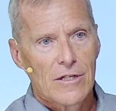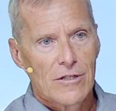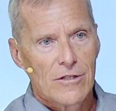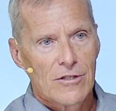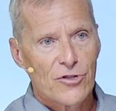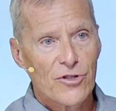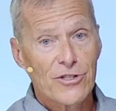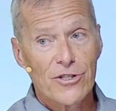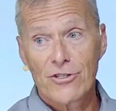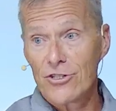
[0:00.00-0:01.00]

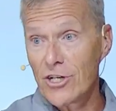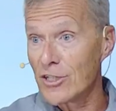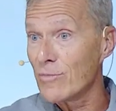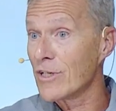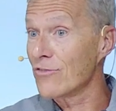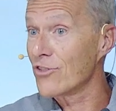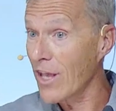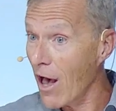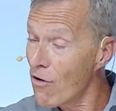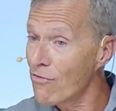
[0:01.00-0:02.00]
Stricter judgment of
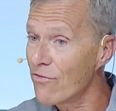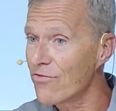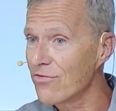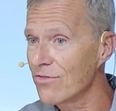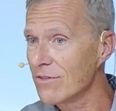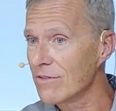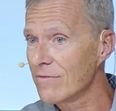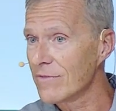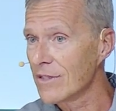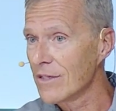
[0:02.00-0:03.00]
self?
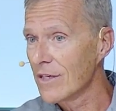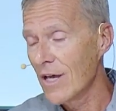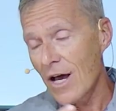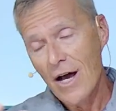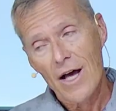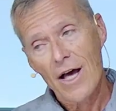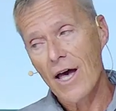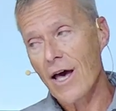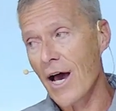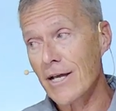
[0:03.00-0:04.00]

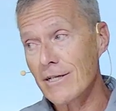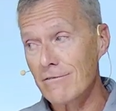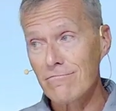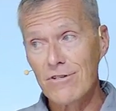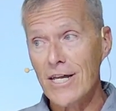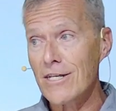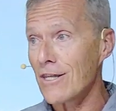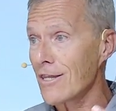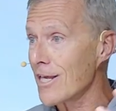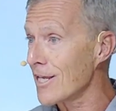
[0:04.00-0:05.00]
I tend to
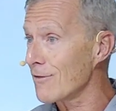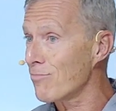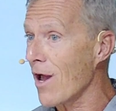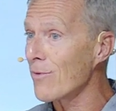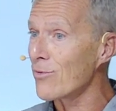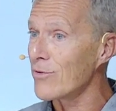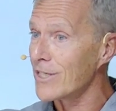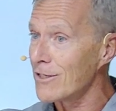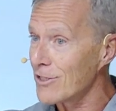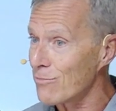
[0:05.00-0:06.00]
think it probably
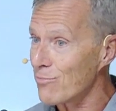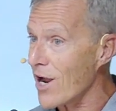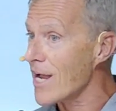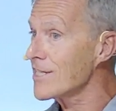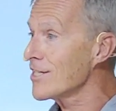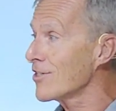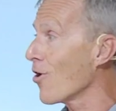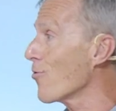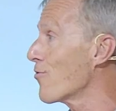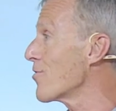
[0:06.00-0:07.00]
comprises
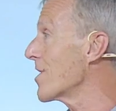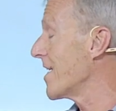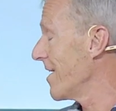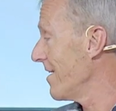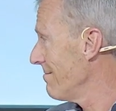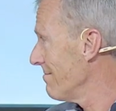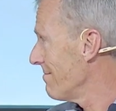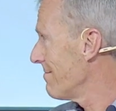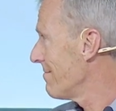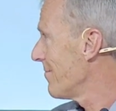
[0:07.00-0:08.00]
all three.
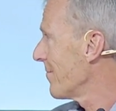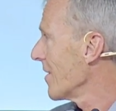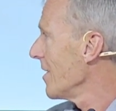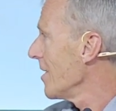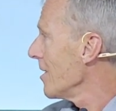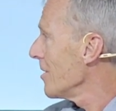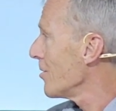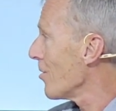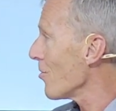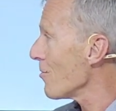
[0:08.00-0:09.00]
You
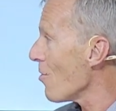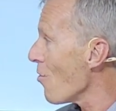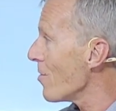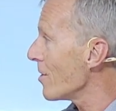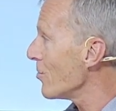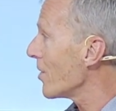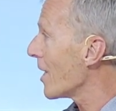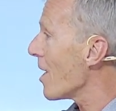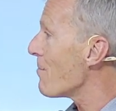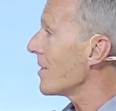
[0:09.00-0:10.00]
know, the moment you get
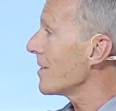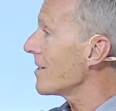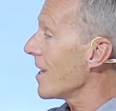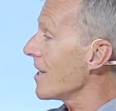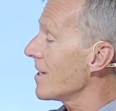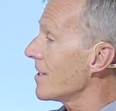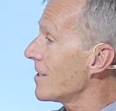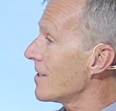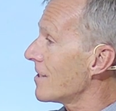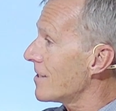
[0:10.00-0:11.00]
up and,
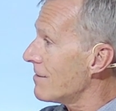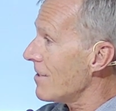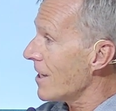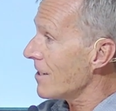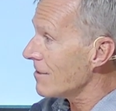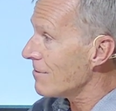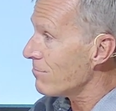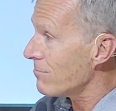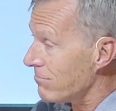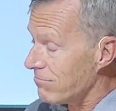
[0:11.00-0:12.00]
and, and
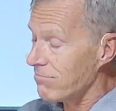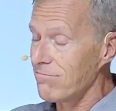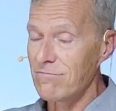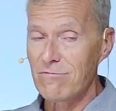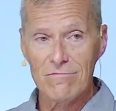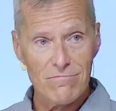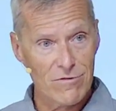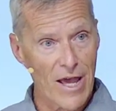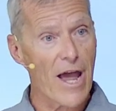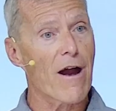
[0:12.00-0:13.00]

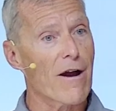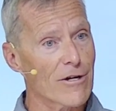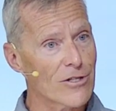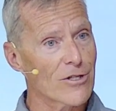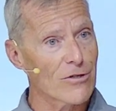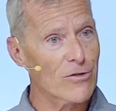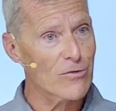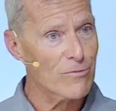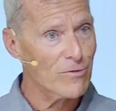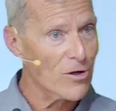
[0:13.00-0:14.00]
dare
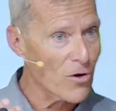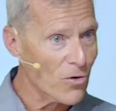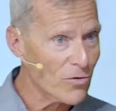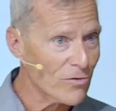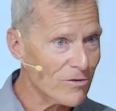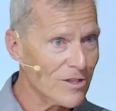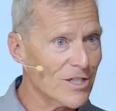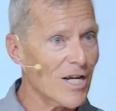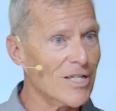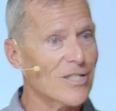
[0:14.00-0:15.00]
to, you know,
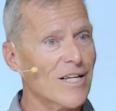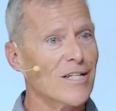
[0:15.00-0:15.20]
suggest that you